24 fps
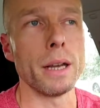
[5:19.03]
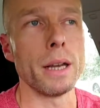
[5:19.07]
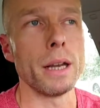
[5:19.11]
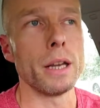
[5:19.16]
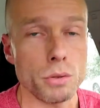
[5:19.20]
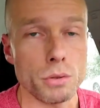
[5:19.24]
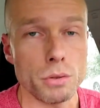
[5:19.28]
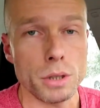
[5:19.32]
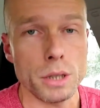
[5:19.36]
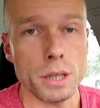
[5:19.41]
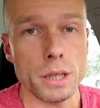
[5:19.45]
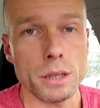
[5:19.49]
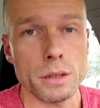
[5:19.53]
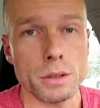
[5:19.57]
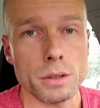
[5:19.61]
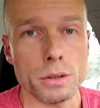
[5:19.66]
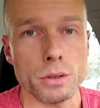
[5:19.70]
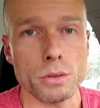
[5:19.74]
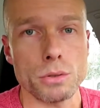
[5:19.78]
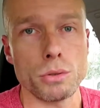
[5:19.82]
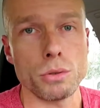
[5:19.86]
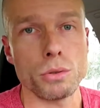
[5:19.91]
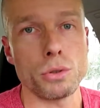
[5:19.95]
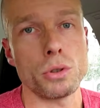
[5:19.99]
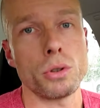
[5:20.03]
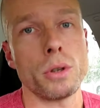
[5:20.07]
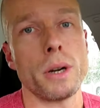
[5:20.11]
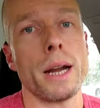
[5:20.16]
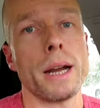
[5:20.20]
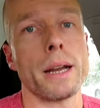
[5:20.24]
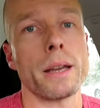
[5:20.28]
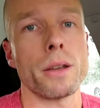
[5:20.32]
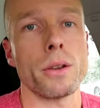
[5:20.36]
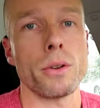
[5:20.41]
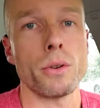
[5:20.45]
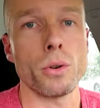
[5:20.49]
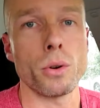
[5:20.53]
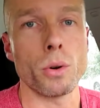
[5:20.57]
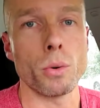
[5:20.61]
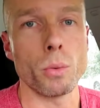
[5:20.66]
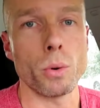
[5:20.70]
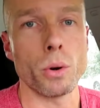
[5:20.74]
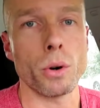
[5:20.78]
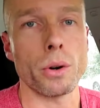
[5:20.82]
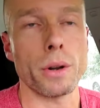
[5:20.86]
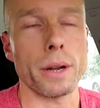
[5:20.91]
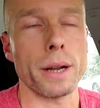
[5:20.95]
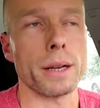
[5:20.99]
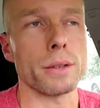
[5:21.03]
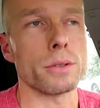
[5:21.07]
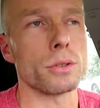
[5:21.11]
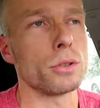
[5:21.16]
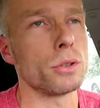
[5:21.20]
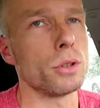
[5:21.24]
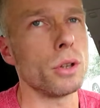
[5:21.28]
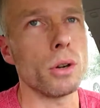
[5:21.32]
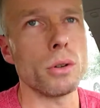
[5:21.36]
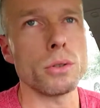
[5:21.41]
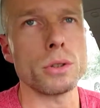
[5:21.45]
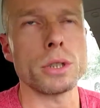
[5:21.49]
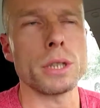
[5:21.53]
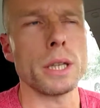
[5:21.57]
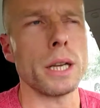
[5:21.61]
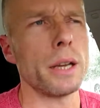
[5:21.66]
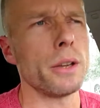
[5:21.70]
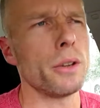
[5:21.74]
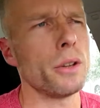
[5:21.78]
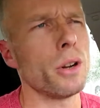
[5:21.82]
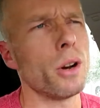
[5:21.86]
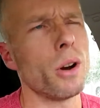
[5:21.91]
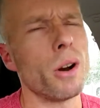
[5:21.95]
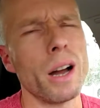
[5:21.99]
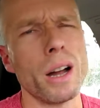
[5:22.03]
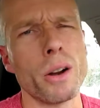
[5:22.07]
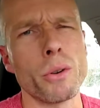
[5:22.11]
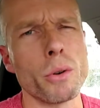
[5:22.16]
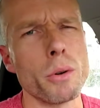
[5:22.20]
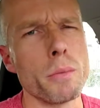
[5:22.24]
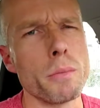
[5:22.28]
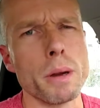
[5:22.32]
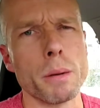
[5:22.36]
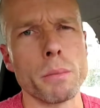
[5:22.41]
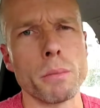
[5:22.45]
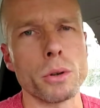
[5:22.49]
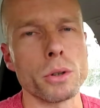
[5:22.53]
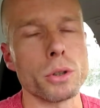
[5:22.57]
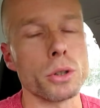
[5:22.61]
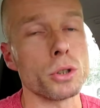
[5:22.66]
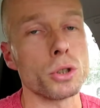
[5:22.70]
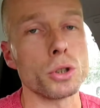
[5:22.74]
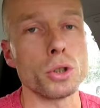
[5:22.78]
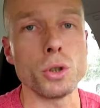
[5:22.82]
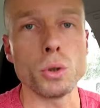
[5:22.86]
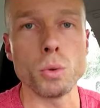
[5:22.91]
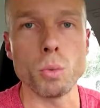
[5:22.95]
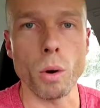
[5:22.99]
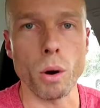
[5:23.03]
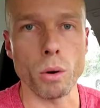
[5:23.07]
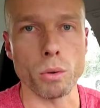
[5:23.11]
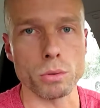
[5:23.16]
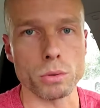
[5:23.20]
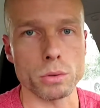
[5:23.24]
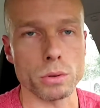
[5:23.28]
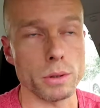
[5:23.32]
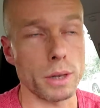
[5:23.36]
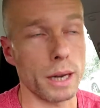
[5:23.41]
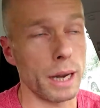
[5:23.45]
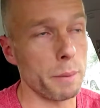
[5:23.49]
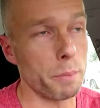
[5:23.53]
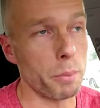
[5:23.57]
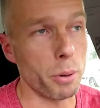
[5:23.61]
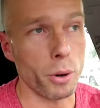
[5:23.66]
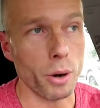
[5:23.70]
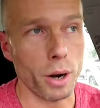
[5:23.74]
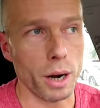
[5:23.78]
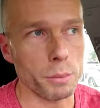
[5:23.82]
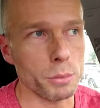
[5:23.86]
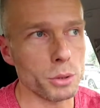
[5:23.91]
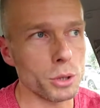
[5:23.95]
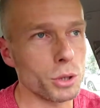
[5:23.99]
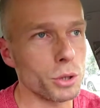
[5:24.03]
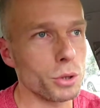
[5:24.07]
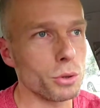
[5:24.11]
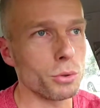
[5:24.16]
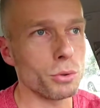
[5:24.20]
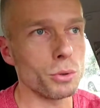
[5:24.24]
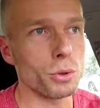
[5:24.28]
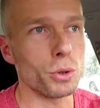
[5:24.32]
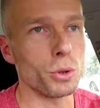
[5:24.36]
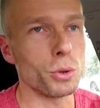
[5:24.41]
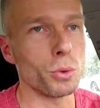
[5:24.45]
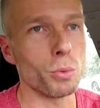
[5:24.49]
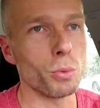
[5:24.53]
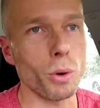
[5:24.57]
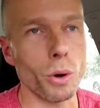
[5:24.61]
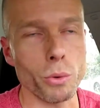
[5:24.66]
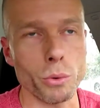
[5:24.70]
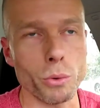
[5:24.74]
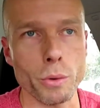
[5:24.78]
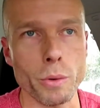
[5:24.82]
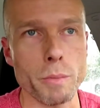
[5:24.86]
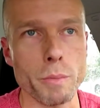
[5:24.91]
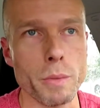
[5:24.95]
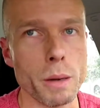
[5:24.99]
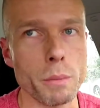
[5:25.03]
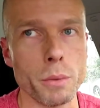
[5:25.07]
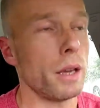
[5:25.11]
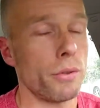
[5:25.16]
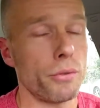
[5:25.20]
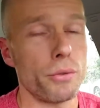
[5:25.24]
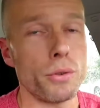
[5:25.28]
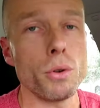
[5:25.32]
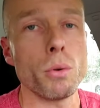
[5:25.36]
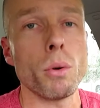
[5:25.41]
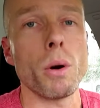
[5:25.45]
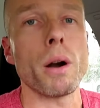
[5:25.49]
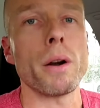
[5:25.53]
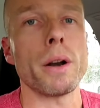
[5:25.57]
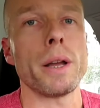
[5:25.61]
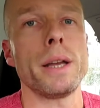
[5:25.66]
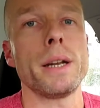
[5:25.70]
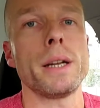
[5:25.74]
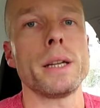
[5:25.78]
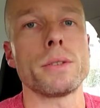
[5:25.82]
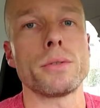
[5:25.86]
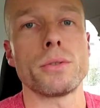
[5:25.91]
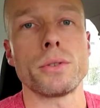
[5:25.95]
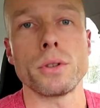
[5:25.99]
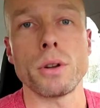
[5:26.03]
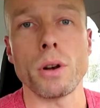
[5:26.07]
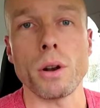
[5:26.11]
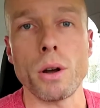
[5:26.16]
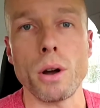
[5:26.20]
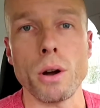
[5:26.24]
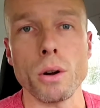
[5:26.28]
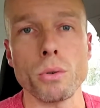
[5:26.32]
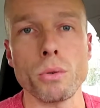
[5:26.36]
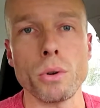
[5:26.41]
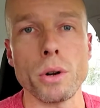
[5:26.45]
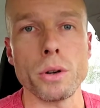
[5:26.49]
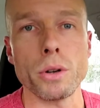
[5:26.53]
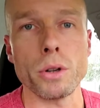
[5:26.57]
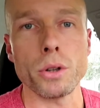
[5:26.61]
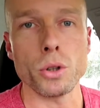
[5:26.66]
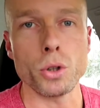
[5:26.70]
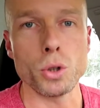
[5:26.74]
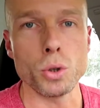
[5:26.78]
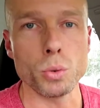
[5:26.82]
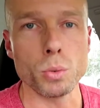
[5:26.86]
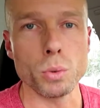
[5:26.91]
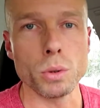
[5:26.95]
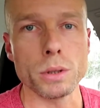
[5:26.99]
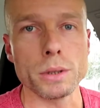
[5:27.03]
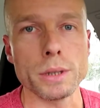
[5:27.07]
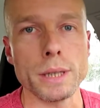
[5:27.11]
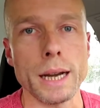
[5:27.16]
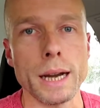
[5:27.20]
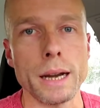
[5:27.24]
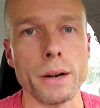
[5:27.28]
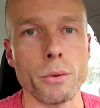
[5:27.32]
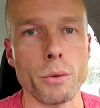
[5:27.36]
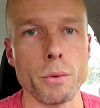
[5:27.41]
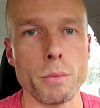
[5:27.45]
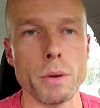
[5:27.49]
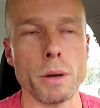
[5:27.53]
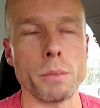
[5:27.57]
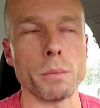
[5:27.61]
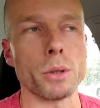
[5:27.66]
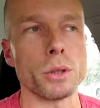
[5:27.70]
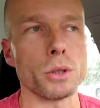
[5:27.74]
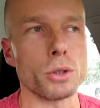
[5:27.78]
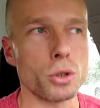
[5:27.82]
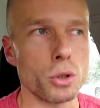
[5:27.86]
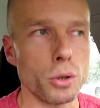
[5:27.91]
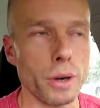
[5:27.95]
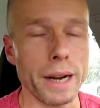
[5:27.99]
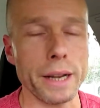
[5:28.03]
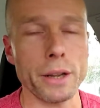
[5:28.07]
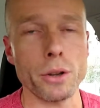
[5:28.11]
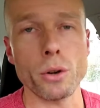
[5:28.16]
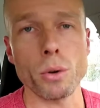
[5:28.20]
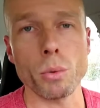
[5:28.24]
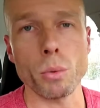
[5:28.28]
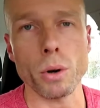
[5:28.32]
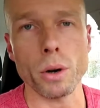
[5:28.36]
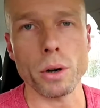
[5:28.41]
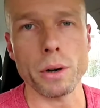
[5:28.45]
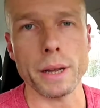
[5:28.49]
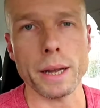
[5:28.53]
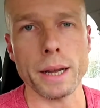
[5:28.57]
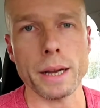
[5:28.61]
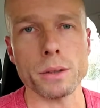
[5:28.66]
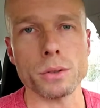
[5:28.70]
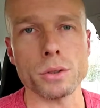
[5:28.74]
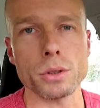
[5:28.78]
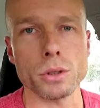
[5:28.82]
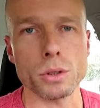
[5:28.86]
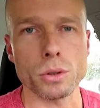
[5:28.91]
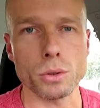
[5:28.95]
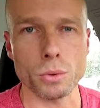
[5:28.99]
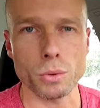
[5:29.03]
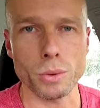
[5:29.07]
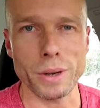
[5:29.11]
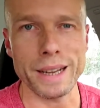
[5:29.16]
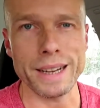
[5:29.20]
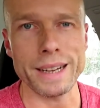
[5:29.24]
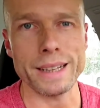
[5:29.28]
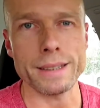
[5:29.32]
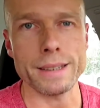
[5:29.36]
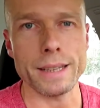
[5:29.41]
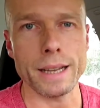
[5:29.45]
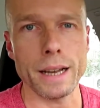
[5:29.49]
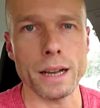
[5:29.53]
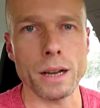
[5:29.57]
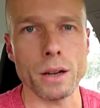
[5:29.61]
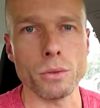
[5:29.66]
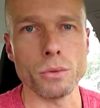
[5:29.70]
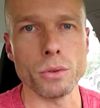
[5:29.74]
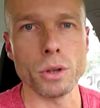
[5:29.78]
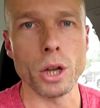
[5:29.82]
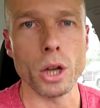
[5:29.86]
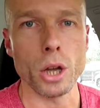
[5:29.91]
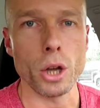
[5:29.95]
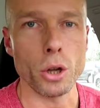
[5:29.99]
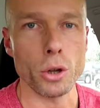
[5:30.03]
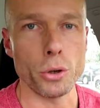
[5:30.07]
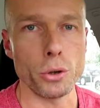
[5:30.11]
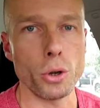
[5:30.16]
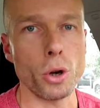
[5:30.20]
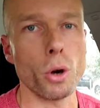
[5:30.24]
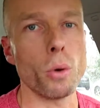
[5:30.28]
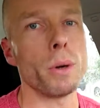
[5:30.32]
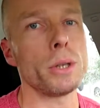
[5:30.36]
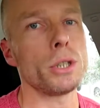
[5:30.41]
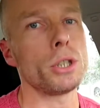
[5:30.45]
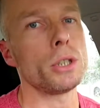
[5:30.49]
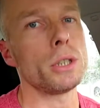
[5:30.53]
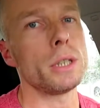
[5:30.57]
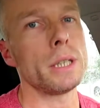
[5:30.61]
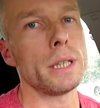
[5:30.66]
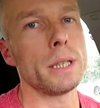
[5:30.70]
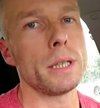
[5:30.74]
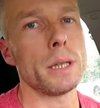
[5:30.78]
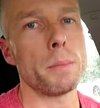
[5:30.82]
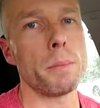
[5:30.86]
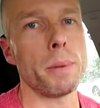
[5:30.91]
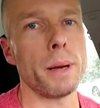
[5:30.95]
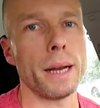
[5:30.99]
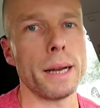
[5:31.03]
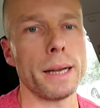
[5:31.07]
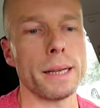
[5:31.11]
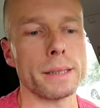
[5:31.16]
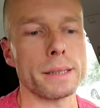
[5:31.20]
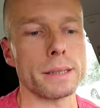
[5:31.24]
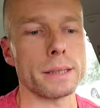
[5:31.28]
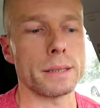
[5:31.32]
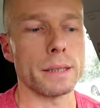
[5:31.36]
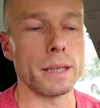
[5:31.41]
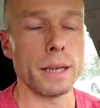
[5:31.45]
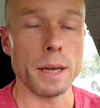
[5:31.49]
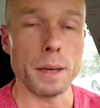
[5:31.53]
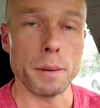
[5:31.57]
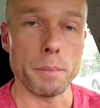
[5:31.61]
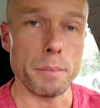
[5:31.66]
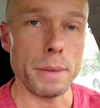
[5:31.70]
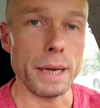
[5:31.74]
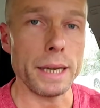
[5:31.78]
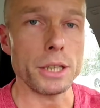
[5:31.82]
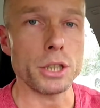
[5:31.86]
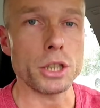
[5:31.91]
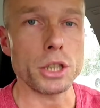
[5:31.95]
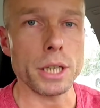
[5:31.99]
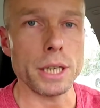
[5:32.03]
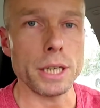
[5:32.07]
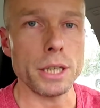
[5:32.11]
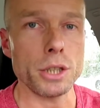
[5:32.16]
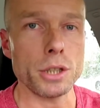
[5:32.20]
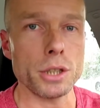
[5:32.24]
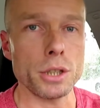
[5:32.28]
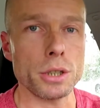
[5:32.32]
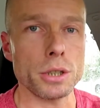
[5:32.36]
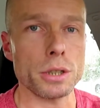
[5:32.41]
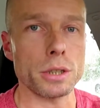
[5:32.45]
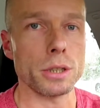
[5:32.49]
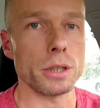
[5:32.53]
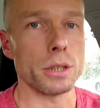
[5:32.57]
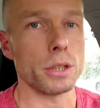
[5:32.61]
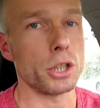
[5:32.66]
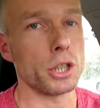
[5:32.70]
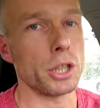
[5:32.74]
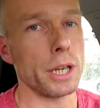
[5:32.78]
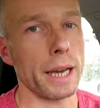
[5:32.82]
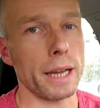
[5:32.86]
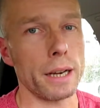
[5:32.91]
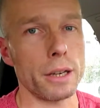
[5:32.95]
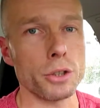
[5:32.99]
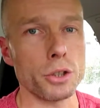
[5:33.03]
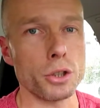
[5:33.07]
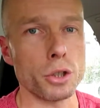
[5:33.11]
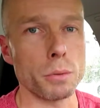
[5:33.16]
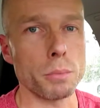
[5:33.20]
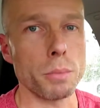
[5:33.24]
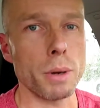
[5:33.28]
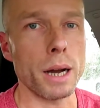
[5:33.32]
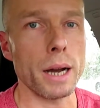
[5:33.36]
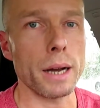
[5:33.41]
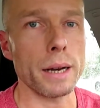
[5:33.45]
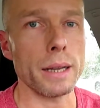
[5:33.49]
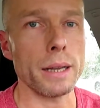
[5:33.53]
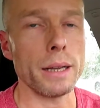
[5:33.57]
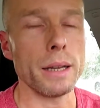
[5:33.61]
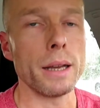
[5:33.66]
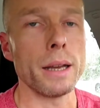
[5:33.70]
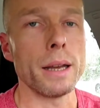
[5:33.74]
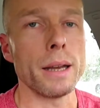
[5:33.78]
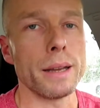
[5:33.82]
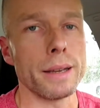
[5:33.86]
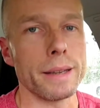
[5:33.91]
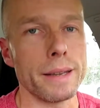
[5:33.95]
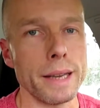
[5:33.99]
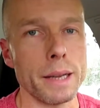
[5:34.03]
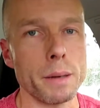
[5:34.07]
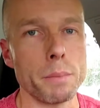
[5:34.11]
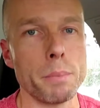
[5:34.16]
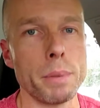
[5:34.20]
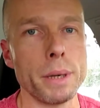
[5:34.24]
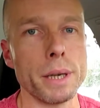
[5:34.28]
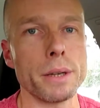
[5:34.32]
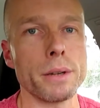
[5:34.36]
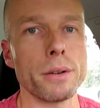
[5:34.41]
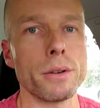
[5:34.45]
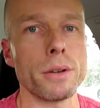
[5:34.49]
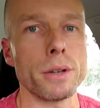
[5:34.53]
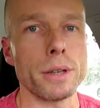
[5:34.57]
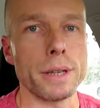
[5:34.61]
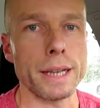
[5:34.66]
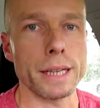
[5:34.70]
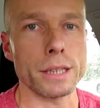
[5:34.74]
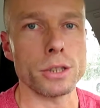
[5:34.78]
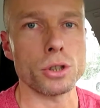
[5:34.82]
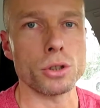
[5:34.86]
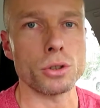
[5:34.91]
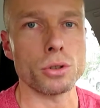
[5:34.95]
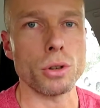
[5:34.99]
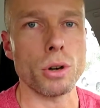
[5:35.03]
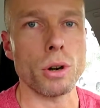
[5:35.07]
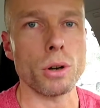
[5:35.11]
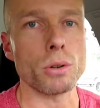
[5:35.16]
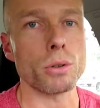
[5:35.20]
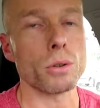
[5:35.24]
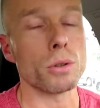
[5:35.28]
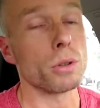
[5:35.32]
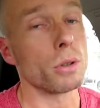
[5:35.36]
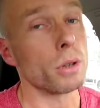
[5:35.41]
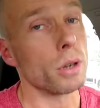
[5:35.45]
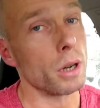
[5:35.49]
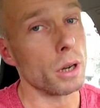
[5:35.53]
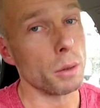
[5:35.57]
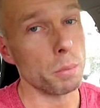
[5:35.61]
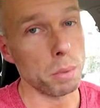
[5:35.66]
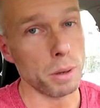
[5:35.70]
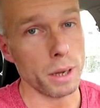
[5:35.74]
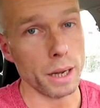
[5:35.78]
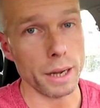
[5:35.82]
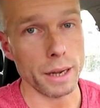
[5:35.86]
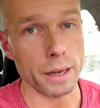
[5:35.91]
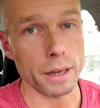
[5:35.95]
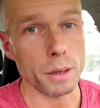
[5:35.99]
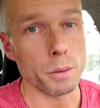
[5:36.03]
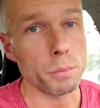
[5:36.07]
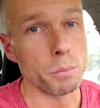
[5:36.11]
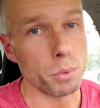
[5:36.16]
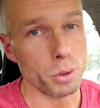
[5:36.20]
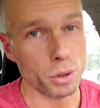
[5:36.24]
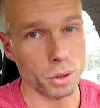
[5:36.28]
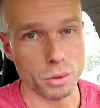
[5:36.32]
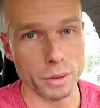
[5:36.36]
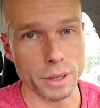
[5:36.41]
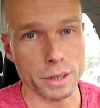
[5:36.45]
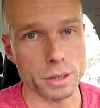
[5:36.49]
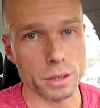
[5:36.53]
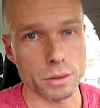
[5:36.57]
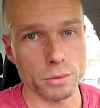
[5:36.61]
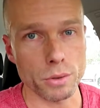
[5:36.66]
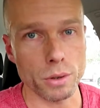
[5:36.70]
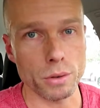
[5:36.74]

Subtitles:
You need to track your workouts. Don't say, you know, I'll remember, because you won't. I promise you, you won't remember. If you are in it for the long run, you will not remember. Track your workouts, write it down, know what you did in the past, make changes, challenge your body, get bigger, get stronger, apply progressive